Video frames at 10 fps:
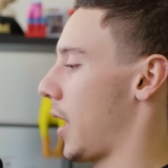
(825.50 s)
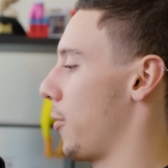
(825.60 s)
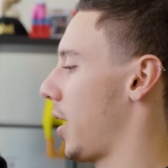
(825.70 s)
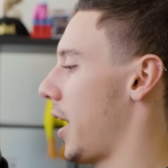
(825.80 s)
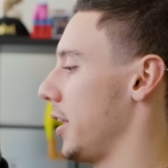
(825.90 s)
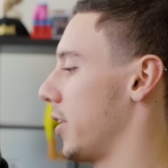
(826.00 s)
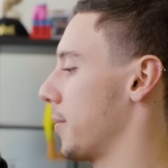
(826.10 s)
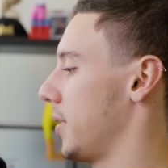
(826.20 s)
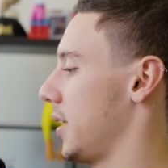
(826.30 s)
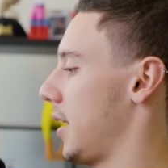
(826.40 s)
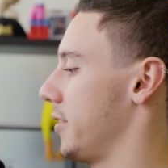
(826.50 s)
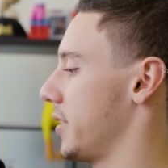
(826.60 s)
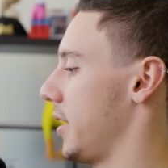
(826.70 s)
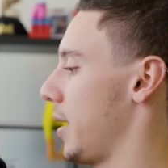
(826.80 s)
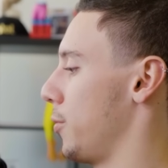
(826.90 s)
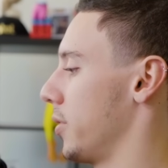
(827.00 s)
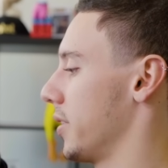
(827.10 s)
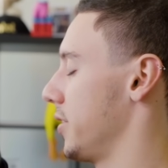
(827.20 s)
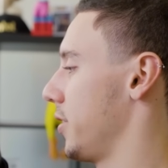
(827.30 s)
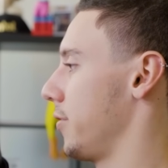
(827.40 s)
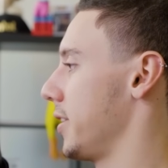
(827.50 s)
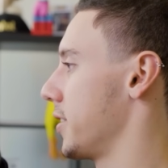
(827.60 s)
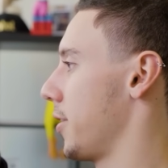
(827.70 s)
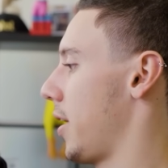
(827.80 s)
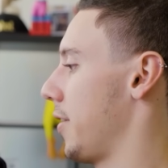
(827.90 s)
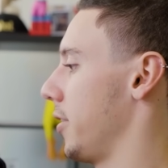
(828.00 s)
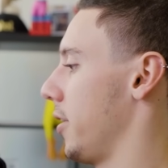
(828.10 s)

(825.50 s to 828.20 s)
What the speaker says: I would highly recommend to have this enabled. There's no reason to not have it